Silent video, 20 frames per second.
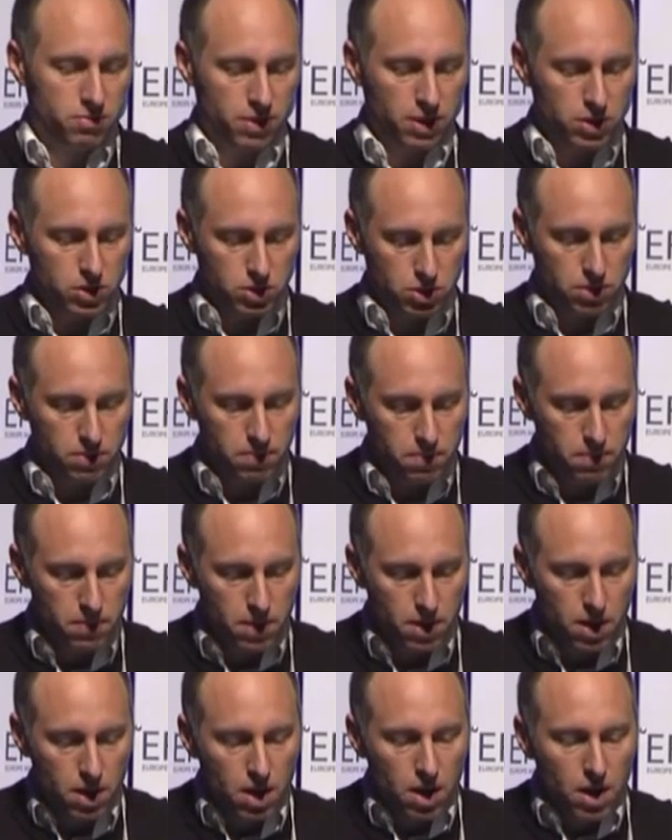of function.
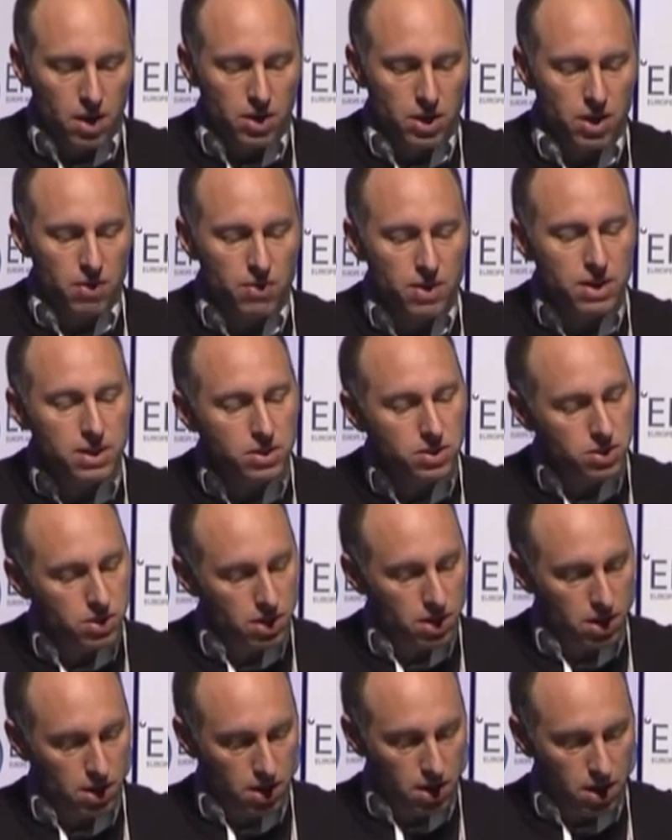There is,
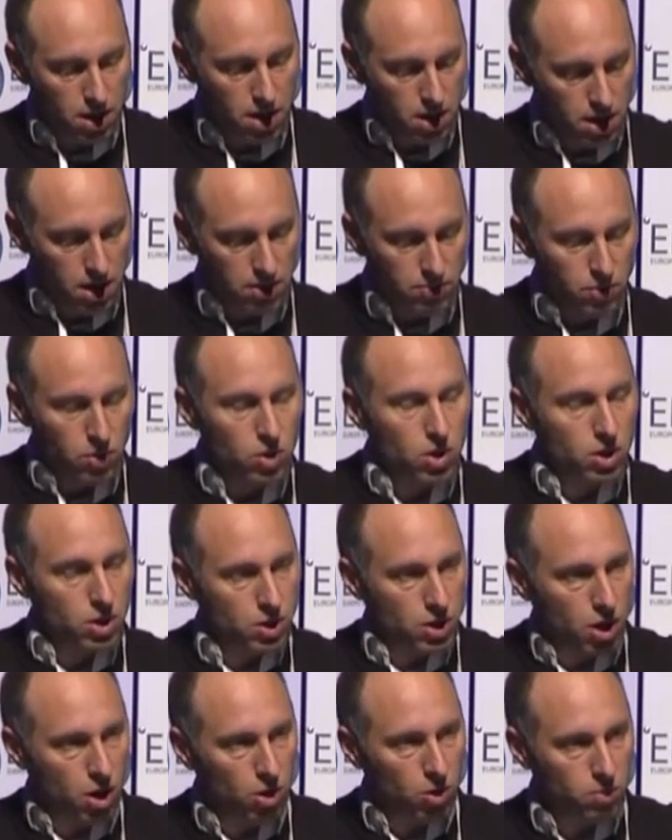if you look
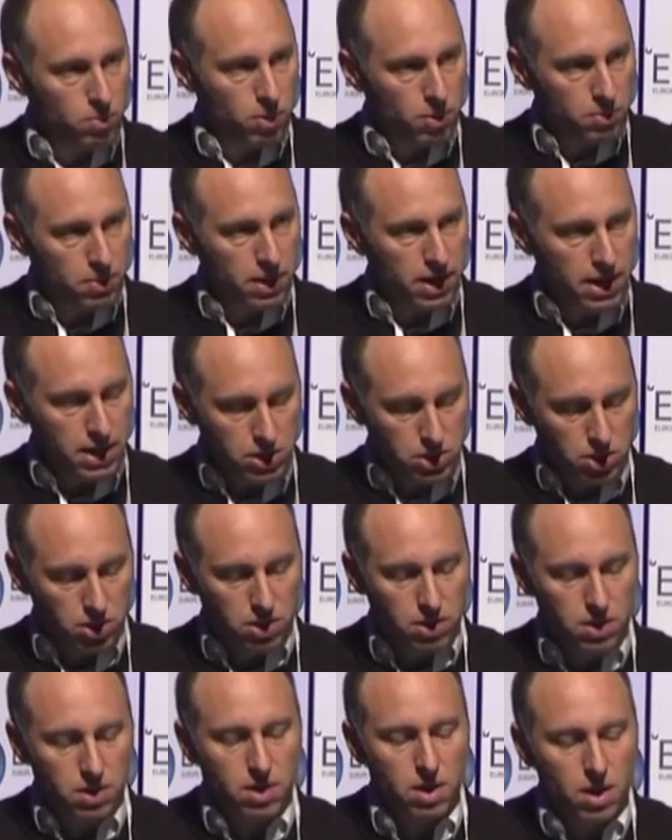at the whole
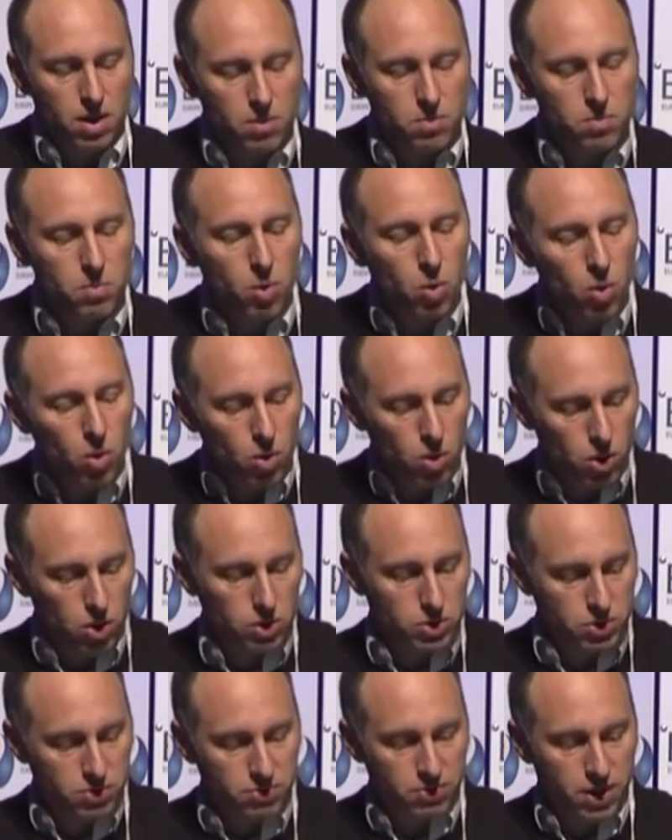population, more
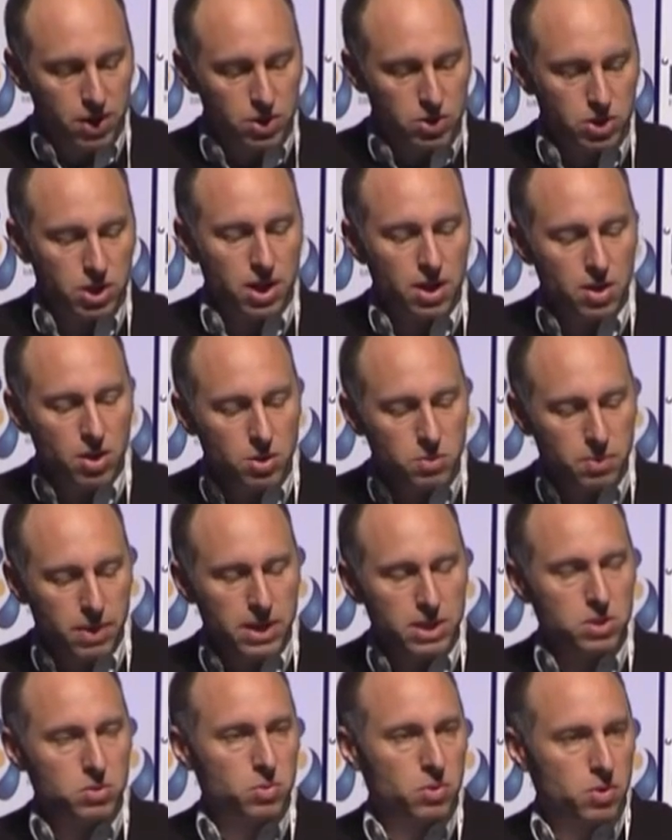loss of function in those
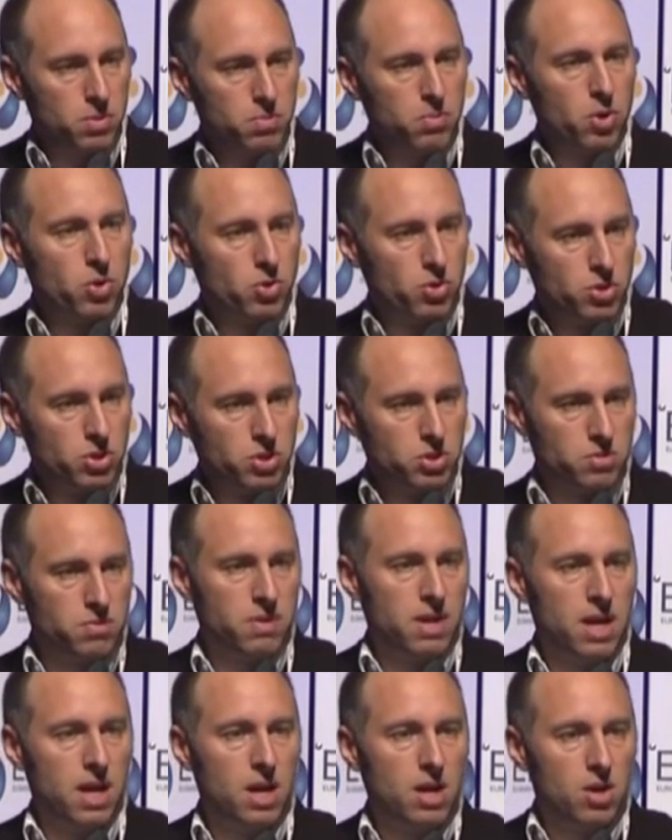patients with the moderate to
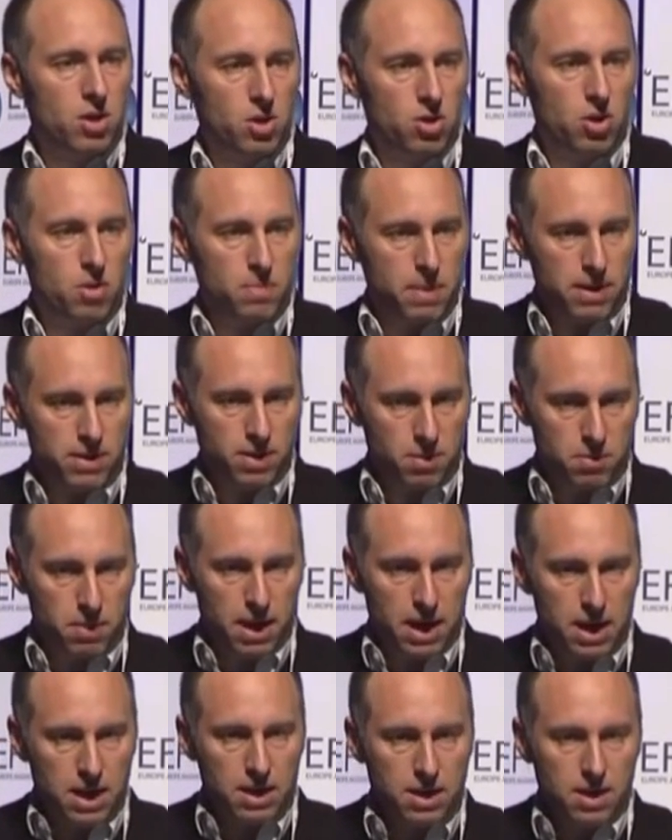severe neuropathic
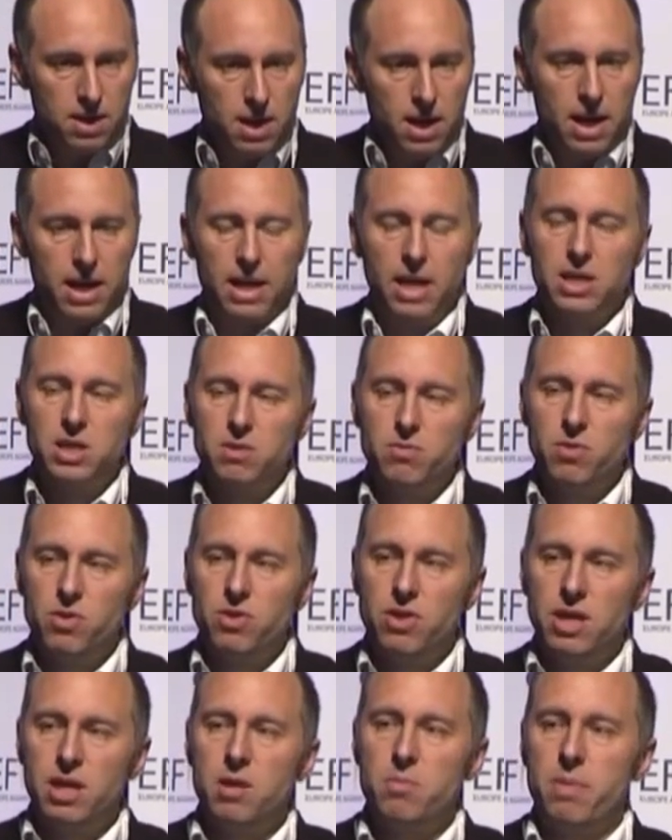pain. And actually, if you
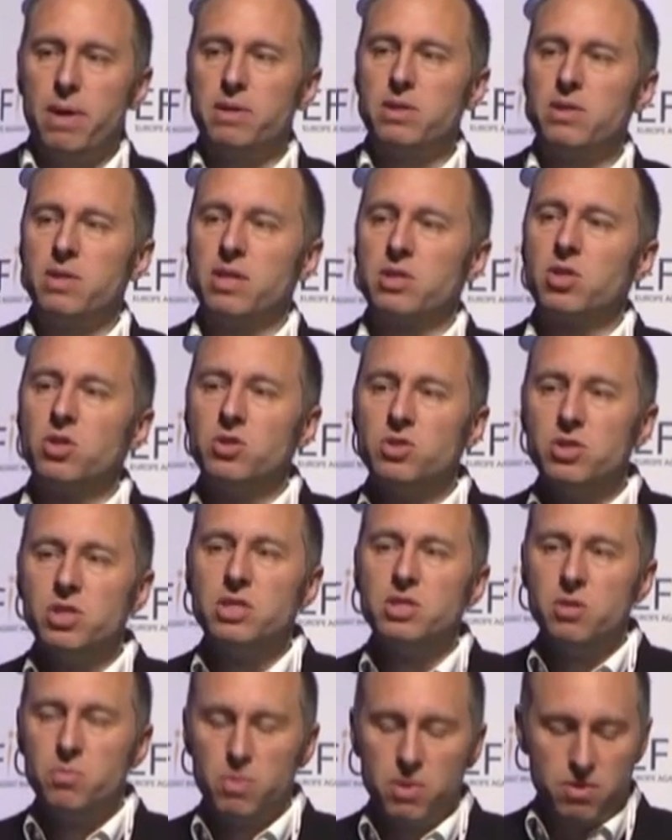think about it, that's
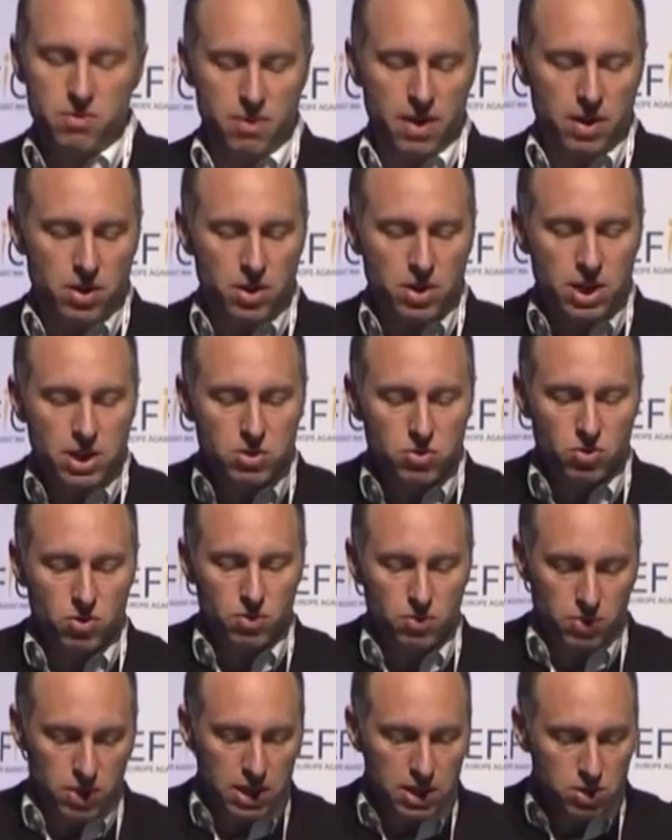consistent with the fact that
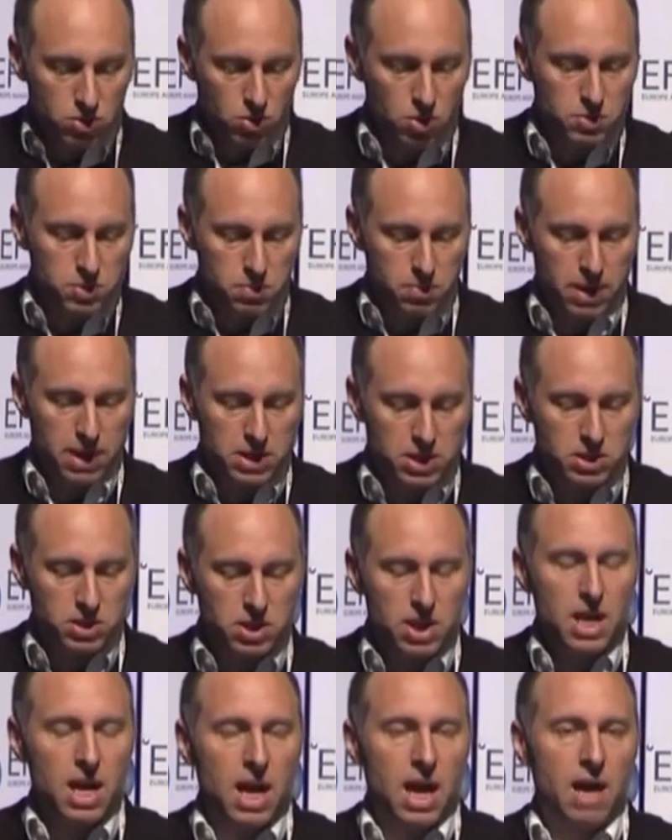these groups of patients
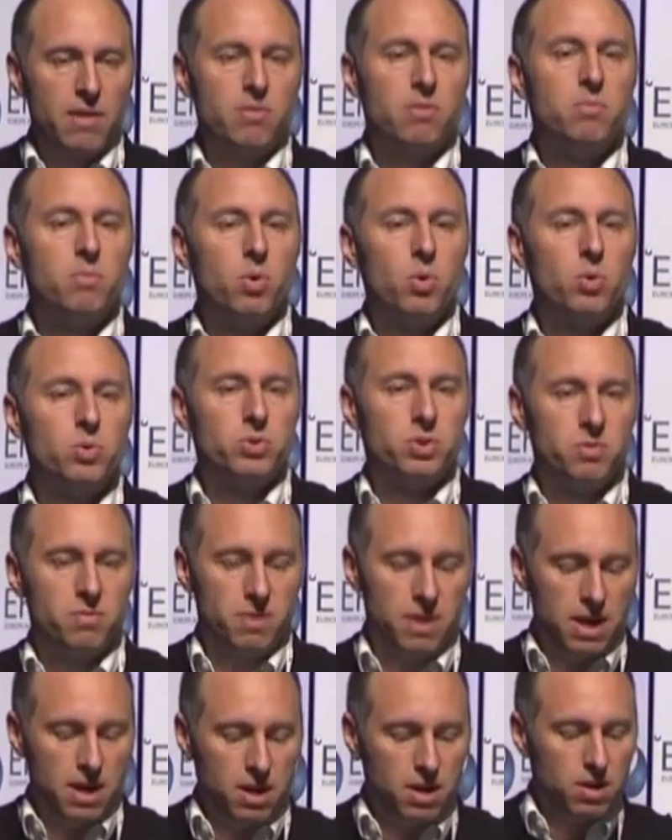have a more
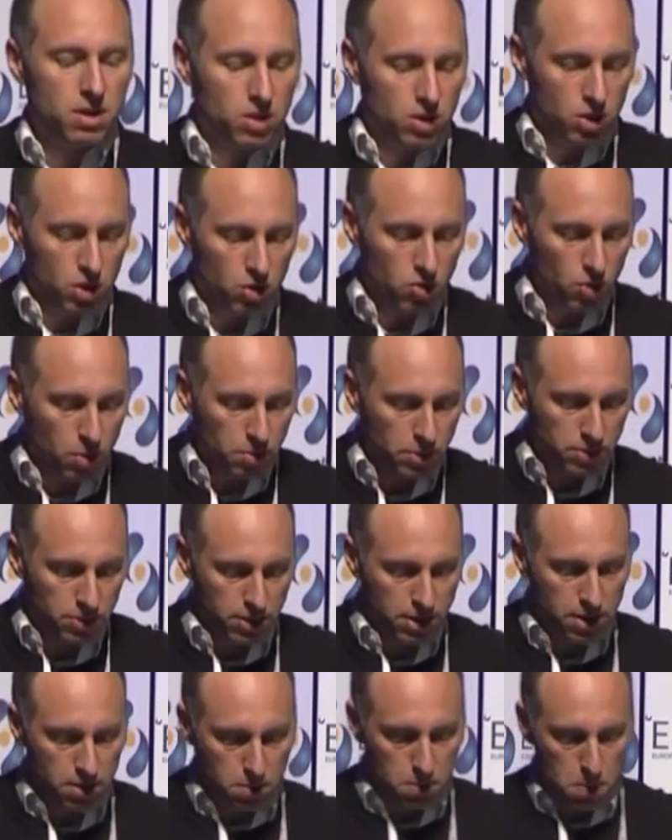severe
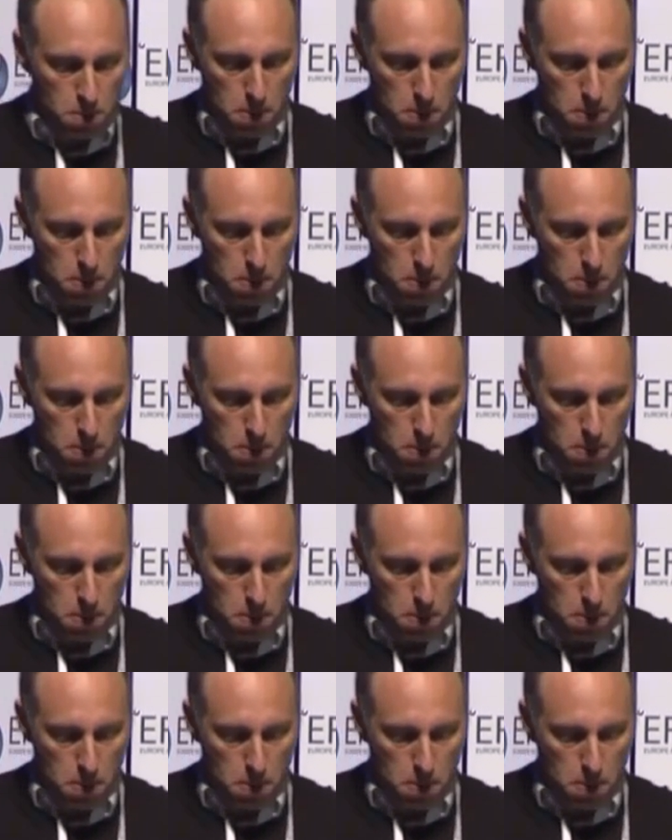neuropathy.